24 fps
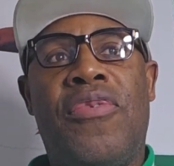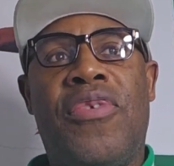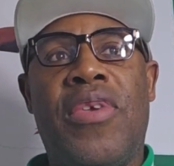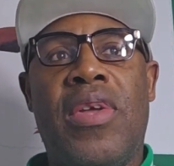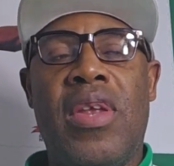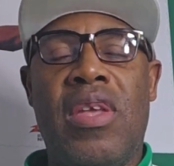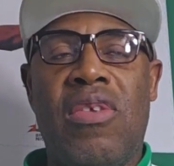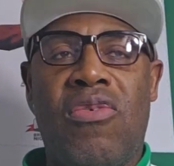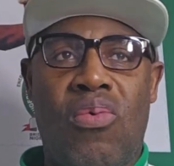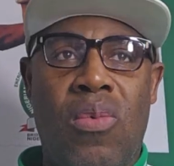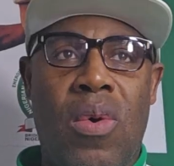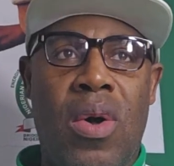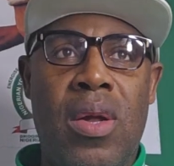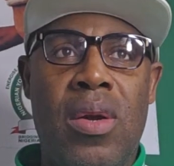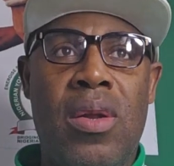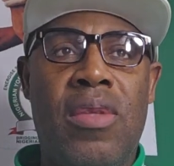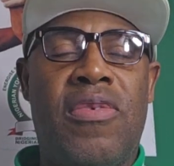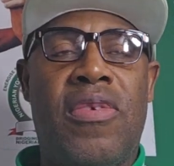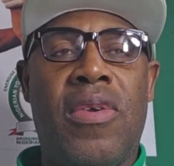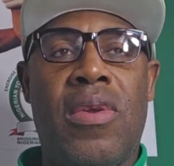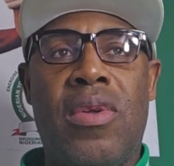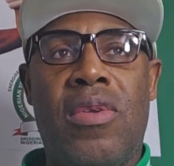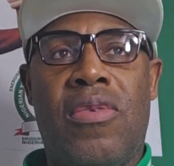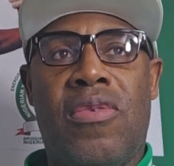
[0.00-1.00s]
Series 1,
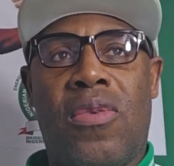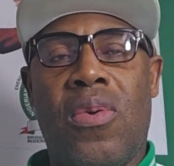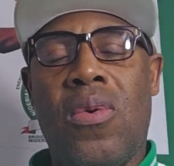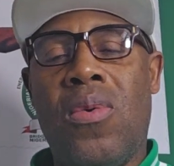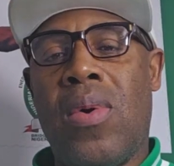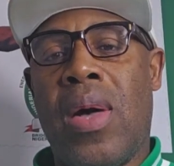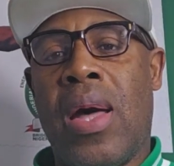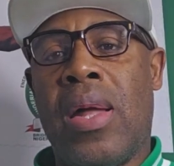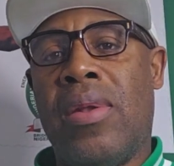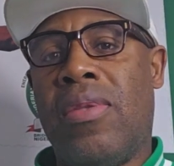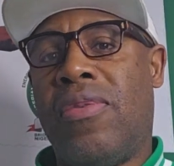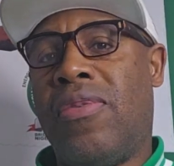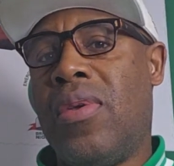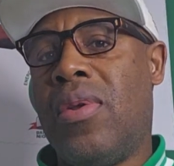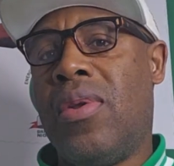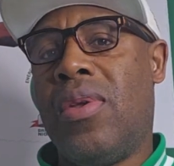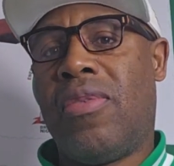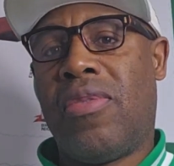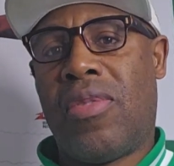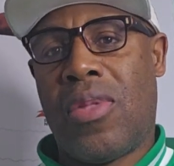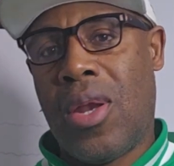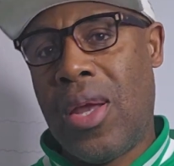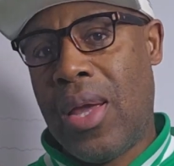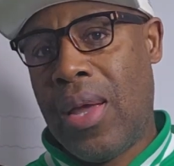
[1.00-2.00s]
Series 2, and
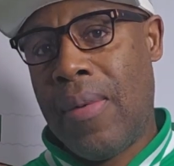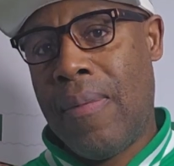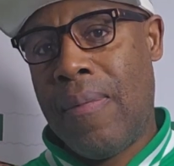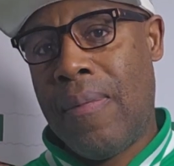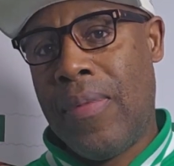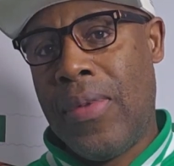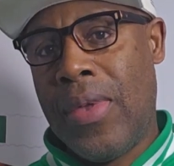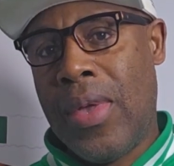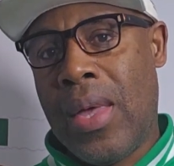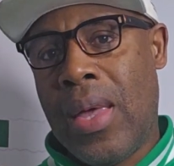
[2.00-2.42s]
Series 3,